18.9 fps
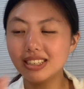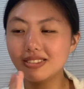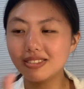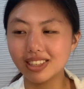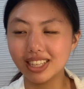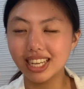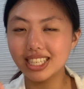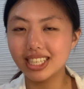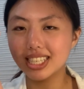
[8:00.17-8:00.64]

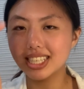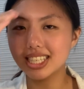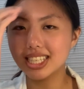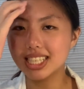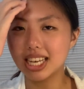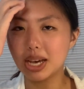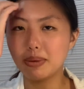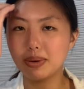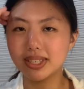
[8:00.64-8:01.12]
realize this
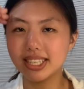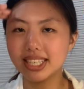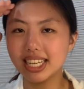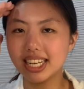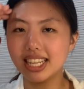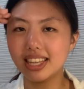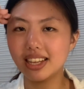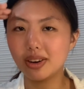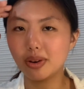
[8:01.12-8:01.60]
because I wasn't
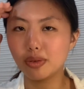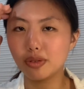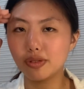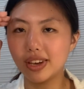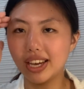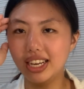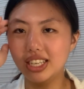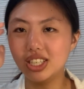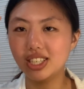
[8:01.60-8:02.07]
getting the
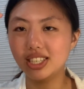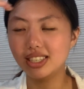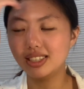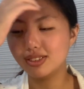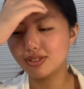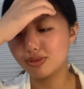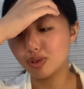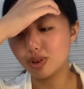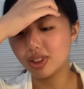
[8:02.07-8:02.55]
notifications
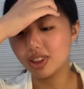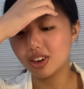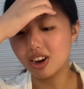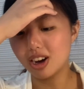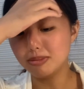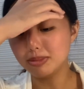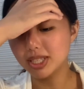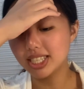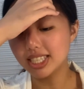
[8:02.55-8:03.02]
for the
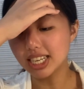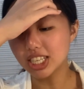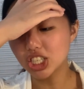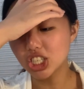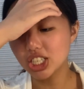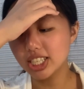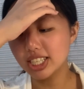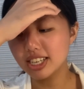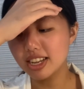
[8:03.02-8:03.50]
comment
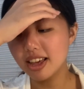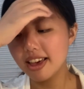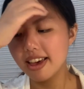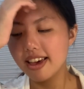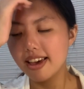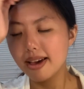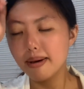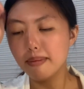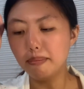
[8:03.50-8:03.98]
section,
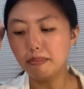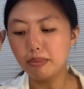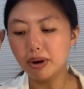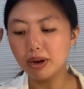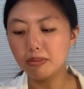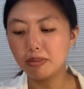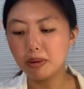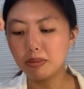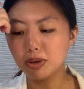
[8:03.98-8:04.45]

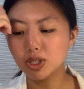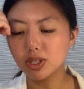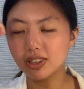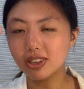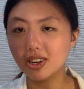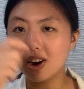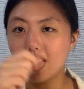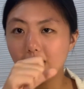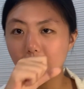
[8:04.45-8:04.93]
but people
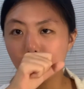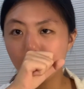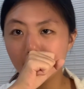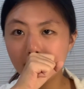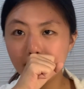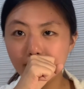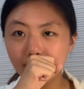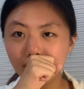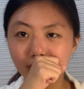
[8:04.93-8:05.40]
started
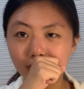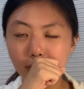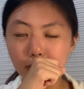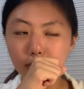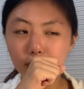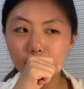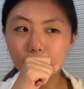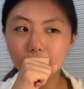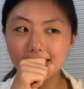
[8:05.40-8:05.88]
arguing.
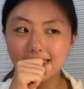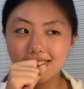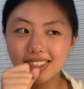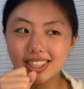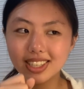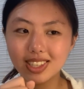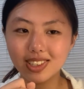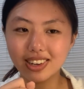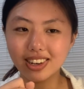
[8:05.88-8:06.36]
People
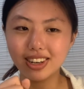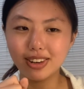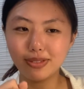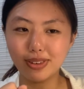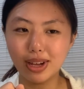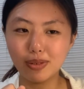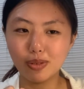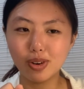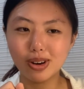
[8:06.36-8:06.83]
literally started a
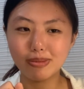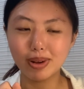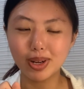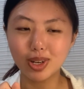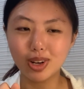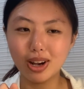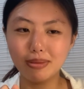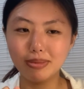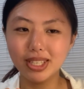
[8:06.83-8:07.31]
fan war in my
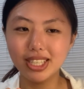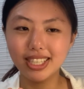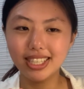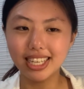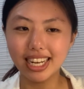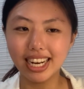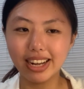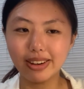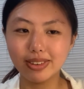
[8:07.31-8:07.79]
comments,
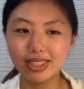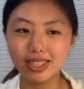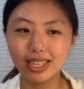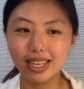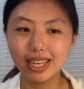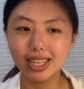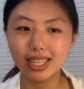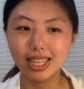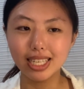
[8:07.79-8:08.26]
and I was
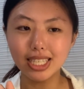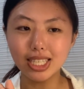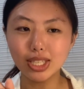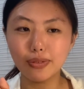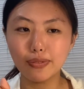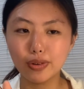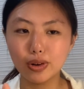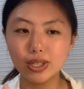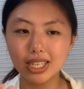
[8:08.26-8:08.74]
like, this is the
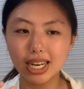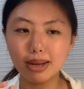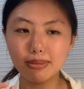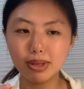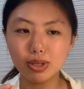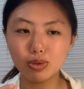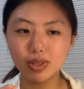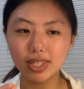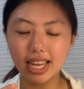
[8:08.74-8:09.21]
first time
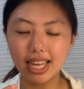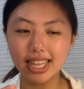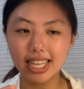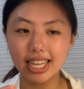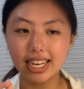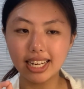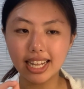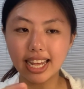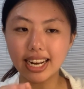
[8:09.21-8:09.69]
this was
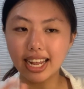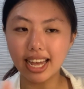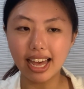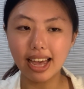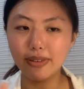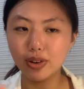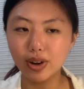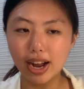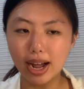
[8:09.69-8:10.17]
that
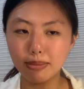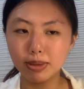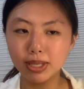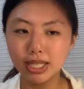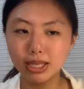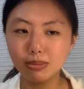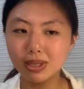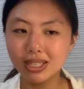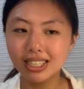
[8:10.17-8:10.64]
ever happened
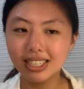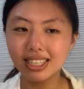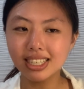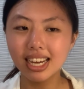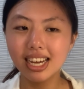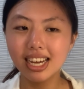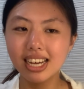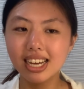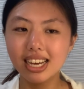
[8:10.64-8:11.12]
to me,
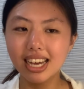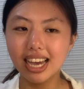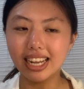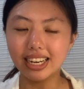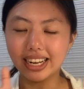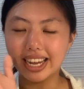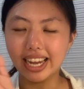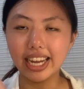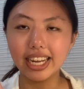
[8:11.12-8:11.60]
and
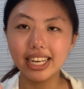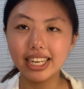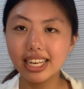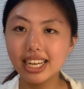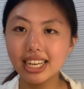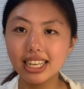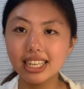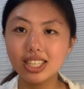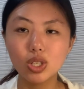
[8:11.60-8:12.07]
I hated
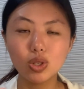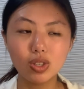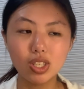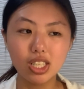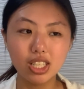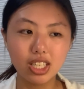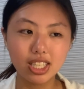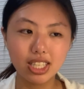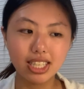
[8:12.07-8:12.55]
it, so I
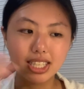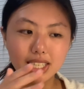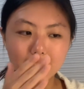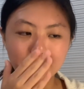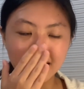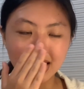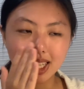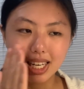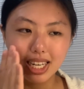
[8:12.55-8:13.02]
just
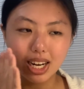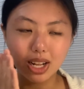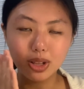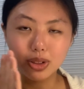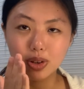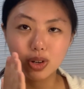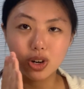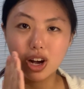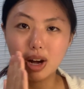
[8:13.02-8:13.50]
deleted all
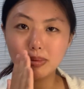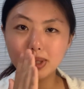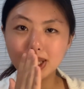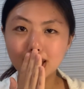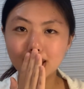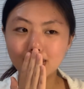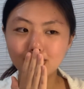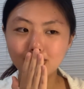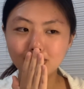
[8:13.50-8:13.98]
their
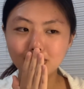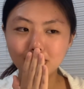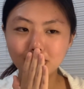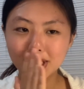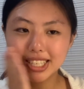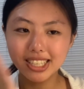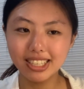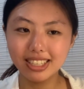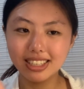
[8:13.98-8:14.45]
comments
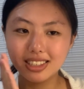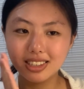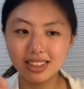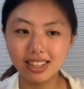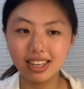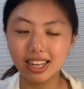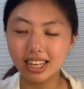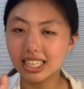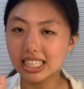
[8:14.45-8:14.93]
because
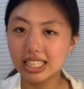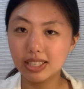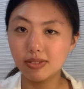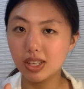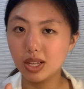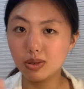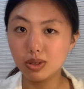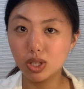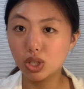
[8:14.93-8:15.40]
the
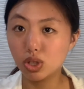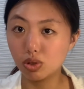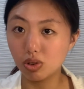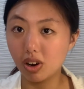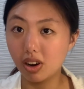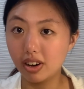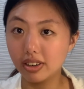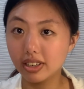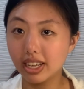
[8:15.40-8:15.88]
negativity was
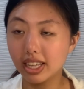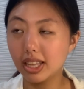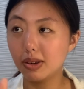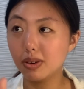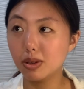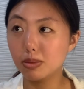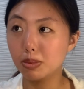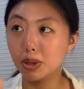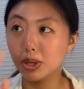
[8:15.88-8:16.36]
strong and they
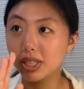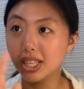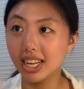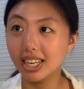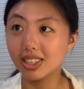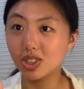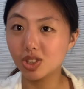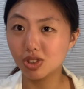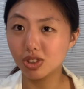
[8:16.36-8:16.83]
were pulling
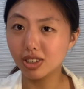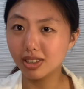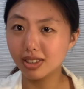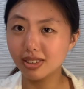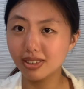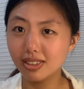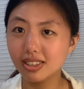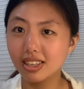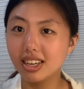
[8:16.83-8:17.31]
at
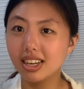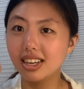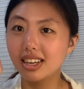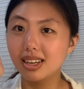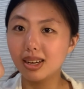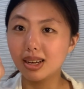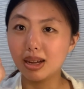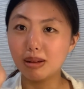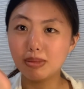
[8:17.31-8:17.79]
straws.
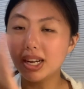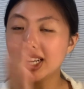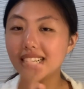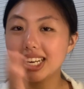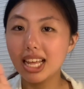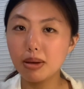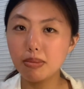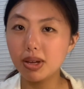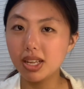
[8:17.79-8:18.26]
I'm not
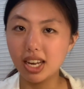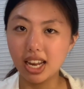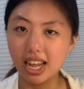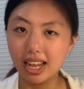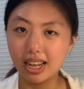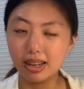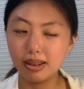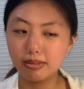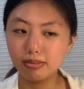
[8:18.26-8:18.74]
naming
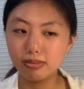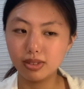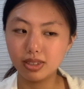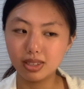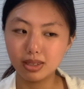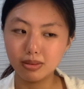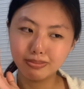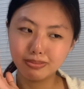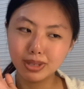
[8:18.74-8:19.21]

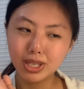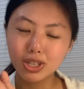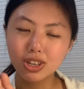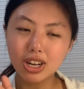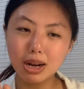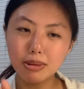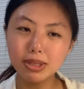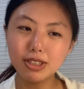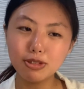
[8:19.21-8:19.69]
names, but their
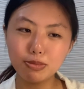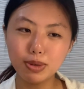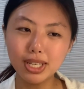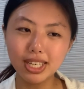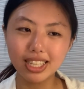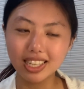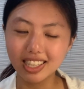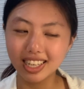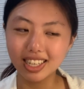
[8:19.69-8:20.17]
comments have been
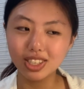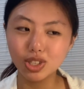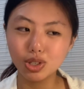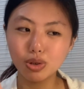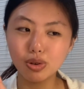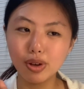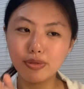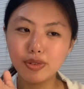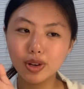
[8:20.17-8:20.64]
deleted.
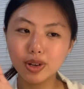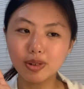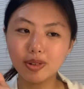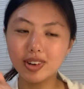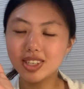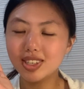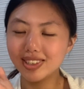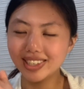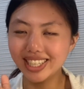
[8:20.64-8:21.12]
So if you're
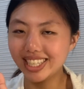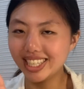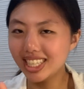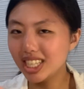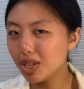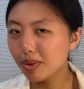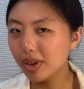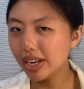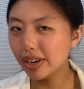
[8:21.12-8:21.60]
going to
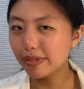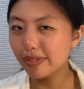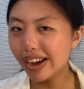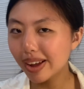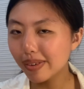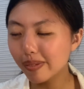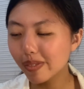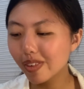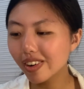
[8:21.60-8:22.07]
insinuate a
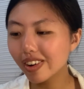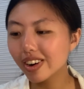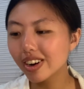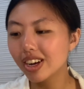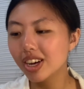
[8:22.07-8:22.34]
fan war,